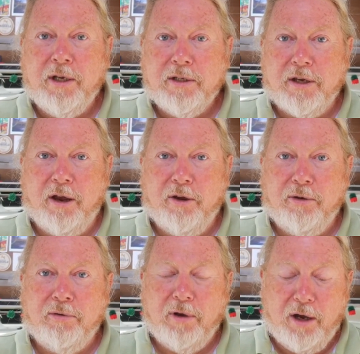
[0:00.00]

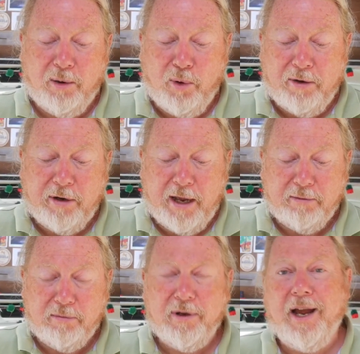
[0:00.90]
So I won't
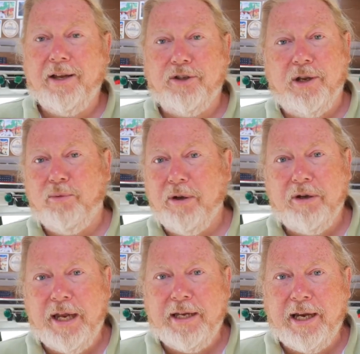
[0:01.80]

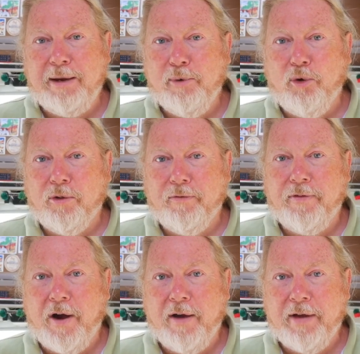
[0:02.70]
need any more than
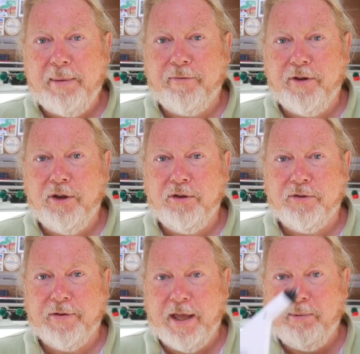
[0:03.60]
5 amp
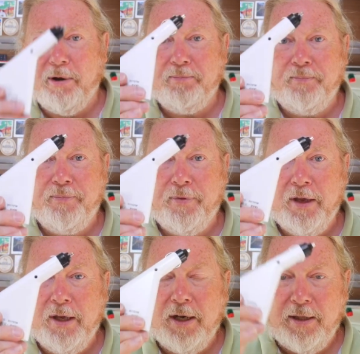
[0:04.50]
fuse for that one.
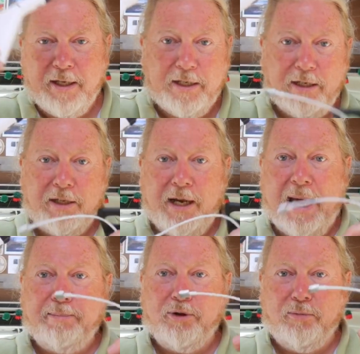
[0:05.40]
And this is the
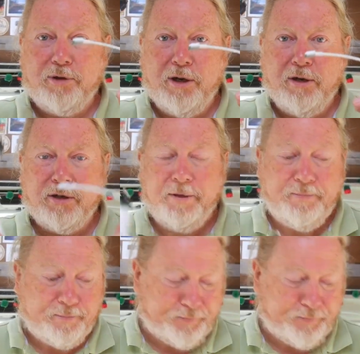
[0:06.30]
laptop charger.